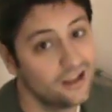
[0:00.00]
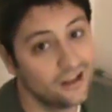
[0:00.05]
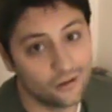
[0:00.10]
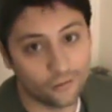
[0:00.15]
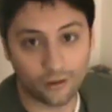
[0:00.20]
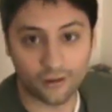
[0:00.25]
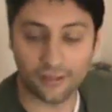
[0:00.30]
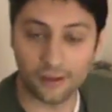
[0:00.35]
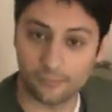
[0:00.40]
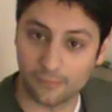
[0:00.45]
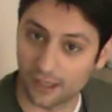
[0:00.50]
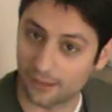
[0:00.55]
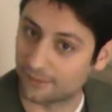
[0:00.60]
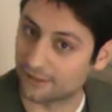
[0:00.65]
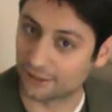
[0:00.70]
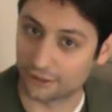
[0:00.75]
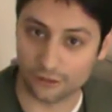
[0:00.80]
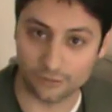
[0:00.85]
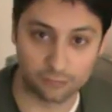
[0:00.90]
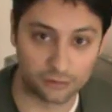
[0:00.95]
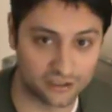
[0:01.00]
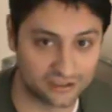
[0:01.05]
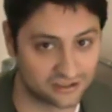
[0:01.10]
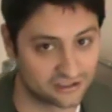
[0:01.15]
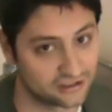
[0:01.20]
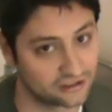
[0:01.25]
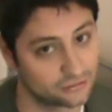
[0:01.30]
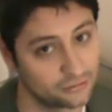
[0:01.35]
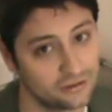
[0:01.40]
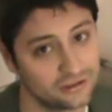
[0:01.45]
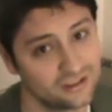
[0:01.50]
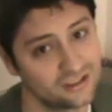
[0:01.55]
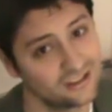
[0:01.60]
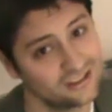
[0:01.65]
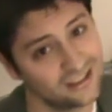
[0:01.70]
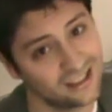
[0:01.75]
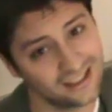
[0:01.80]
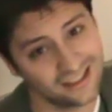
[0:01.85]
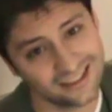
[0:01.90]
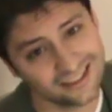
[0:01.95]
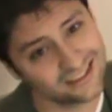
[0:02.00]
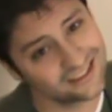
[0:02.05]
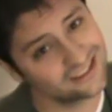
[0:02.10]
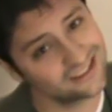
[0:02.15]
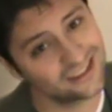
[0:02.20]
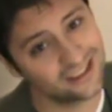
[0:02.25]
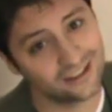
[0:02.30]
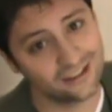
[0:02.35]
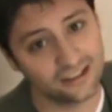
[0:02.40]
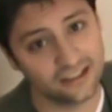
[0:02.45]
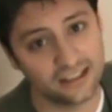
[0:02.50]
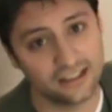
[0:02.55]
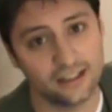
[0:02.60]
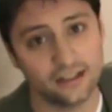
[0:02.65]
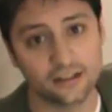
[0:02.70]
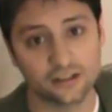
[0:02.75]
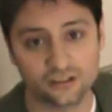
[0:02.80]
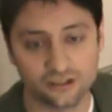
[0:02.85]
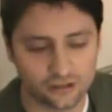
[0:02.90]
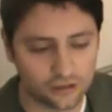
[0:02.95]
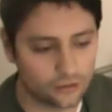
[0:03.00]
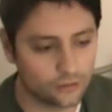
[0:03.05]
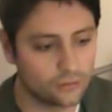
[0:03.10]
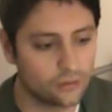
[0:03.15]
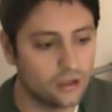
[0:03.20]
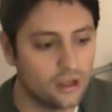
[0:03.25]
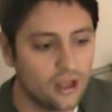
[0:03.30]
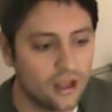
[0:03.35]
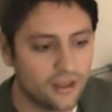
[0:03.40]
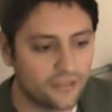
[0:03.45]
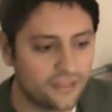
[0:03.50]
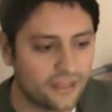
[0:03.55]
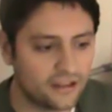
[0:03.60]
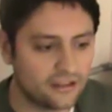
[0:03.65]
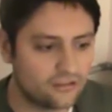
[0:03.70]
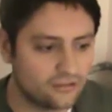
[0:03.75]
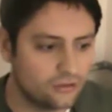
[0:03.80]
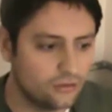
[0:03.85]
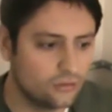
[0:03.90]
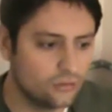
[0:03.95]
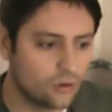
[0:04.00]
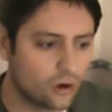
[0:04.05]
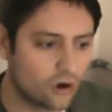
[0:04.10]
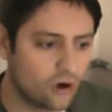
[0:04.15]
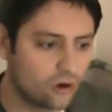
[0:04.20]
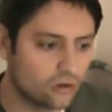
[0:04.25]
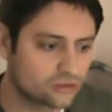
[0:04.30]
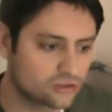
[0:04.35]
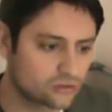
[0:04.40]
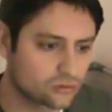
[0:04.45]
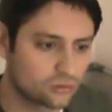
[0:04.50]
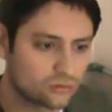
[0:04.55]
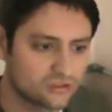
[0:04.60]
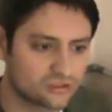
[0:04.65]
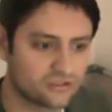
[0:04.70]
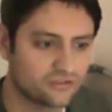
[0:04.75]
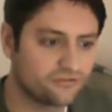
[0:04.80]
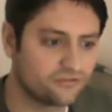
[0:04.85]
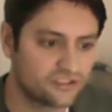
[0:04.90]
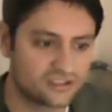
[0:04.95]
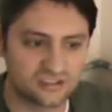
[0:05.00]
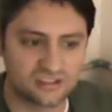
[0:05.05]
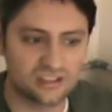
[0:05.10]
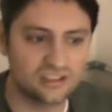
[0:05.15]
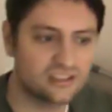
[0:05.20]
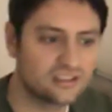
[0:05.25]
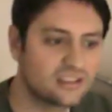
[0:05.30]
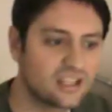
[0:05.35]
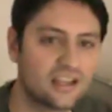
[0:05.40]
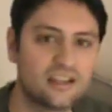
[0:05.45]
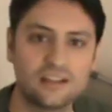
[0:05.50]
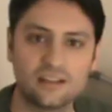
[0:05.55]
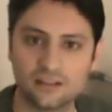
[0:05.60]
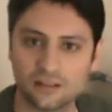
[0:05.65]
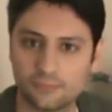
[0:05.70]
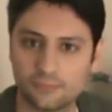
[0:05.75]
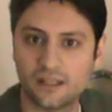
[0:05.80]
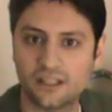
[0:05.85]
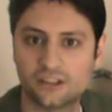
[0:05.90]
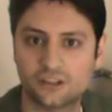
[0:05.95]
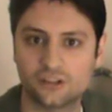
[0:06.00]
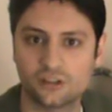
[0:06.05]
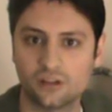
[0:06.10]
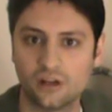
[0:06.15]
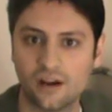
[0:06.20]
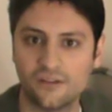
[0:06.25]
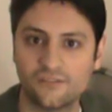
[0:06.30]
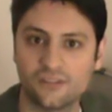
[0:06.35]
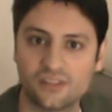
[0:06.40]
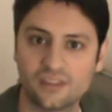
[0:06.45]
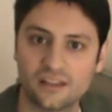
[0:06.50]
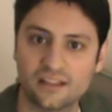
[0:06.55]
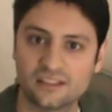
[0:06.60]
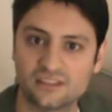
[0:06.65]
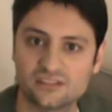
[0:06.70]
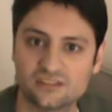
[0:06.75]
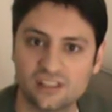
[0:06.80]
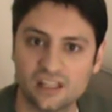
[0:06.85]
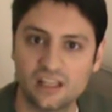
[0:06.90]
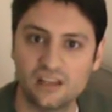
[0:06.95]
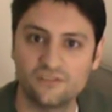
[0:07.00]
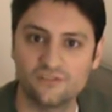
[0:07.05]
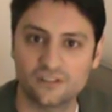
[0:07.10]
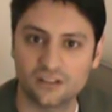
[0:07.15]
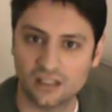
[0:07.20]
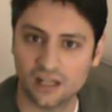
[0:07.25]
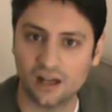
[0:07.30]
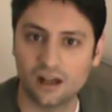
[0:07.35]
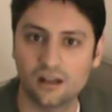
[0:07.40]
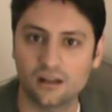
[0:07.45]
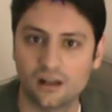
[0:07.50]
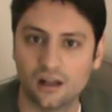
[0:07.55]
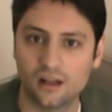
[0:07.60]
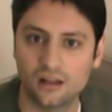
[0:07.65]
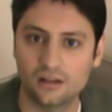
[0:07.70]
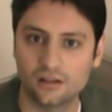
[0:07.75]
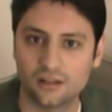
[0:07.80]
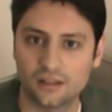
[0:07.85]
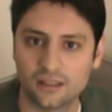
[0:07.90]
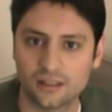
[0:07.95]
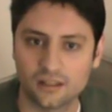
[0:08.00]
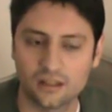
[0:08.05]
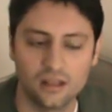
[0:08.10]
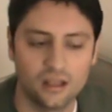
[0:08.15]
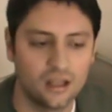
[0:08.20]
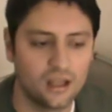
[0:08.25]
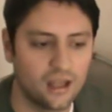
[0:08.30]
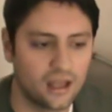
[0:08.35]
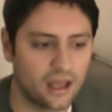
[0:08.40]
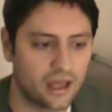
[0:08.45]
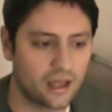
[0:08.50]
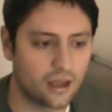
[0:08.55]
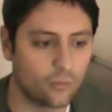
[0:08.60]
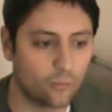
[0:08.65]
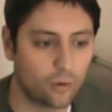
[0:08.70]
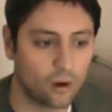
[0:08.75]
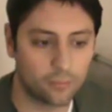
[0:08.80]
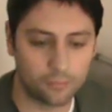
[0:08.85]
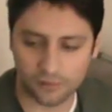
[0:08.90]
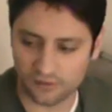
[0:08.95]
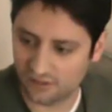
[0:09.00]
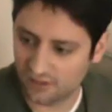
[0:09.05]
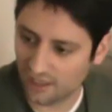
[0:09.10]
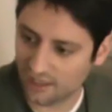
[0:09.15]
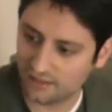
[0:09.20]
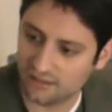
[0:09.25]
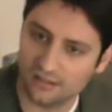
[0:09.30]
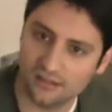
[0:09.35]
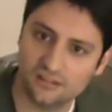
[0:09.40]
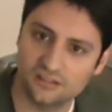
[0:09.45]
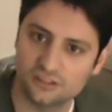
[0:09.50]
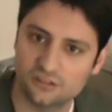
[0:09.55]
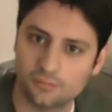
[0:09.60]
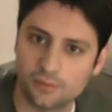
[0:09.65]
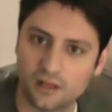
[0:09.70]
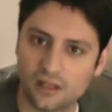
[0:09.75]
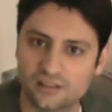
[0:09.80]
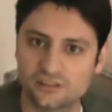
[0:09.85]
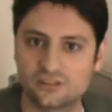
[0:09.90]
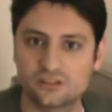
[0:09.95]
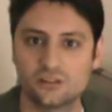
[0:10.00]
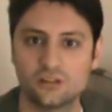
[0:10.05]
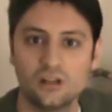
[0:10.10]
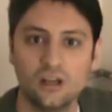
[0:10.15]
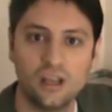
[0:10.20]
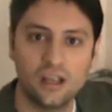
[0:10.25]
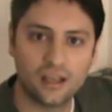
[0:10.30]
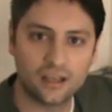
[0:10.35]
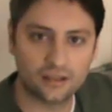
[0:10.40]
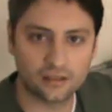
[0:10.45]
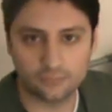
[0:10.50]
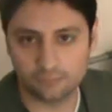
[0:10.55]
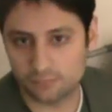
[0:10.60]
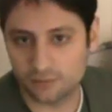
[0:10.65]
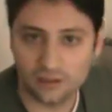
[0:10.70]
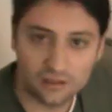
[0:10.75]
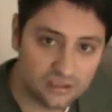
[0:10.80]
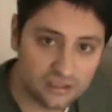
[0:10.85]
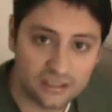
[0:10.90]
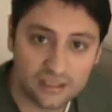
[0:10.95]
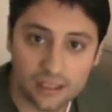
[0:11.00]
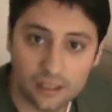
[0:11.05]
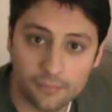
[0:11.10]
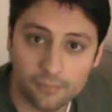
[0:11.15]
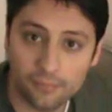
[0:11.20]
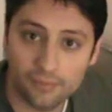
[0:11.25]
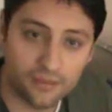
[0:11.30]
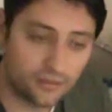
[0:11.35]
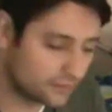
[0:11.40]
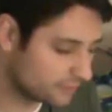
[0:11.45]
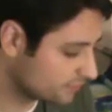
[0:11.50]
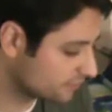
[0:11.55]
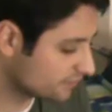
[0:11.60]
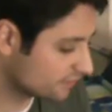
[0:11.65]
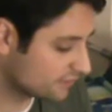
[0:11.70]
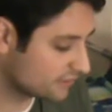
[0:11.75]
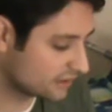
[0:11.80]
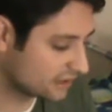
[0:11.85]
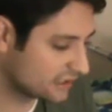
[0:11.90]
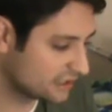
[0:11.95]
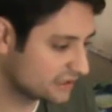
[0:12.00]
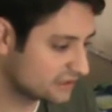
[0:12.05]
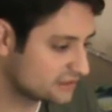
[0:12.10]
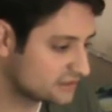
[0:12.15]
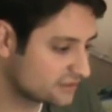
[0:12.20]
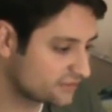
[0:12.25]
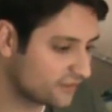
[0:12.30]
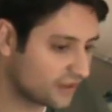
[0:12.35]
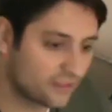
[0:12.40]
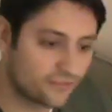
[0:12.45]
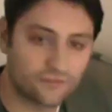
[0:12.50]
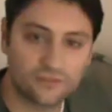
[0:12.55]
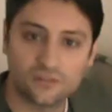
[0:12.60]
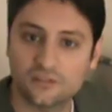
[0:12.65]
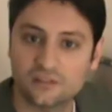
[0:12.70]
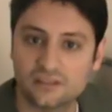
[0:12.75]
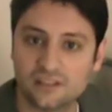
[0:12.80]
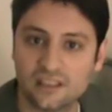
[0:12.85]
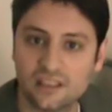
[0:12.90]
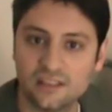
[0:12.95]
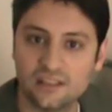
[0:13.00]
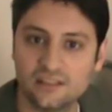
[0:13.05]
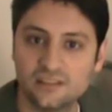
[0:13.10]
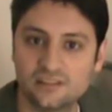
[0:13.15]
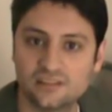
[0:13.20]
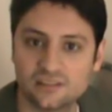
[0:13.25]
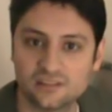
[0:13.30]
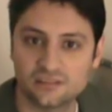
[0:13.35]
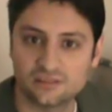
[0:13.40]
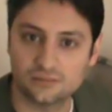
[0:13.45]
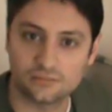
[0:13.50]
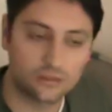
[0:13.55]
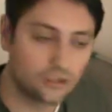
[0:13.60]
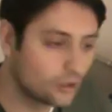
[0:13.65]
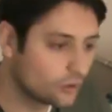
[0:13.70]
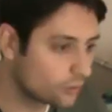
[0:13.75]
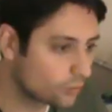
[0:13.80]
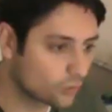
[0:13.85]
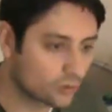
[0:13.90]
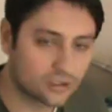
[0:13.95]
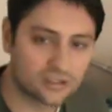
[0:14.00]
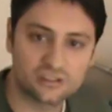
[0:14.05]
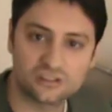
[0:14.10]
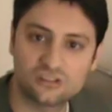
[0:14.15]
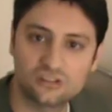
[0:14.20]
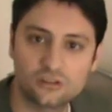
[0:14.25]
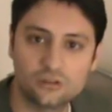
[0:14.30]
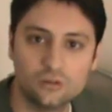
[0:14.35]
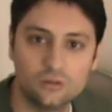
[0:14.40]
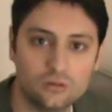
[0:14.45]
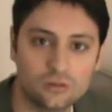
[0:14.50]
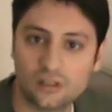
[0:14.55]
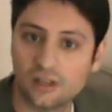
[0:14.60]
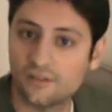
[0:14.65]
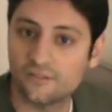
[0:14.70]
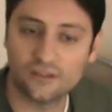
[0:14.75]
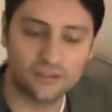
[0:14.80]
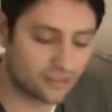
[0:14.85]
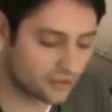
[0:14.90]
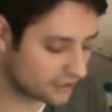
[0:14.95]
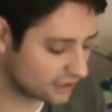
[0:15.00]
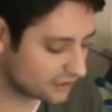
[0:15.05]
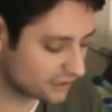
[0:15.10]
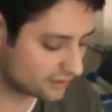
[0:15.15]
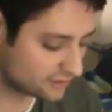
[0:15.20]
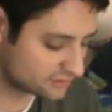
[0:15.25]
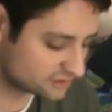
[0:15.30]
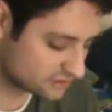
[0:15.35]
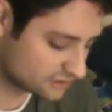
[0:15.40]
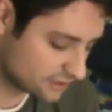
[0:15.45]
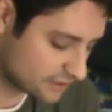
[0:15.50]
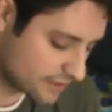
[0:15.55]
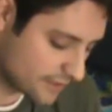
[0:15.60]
Well, that might be a good president in Switzerland, not necessarily here. So they do all sorts of facilitating to sure everything is safe and God-honoring, while protecting the sponsor and building up the kids' faithful attendance and work in school and everything else.